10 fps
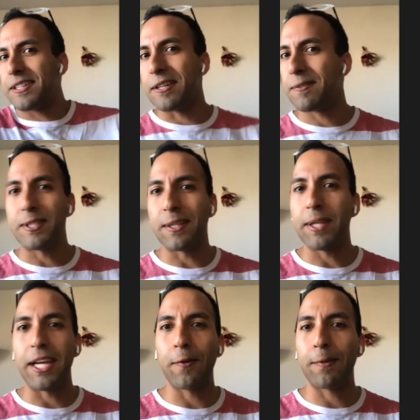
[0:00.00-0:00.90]
it was
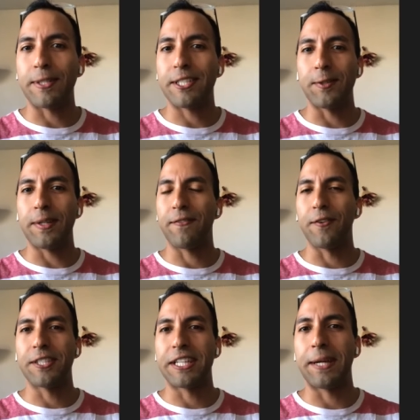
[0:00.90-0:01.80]
something I was pursuing
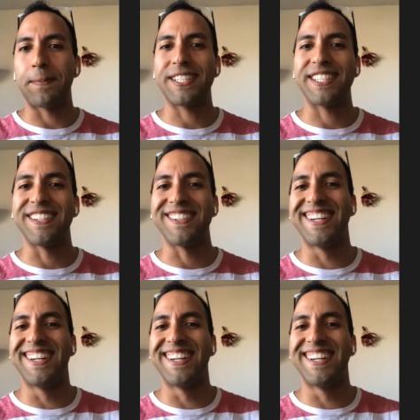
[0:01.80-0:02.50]
full time. So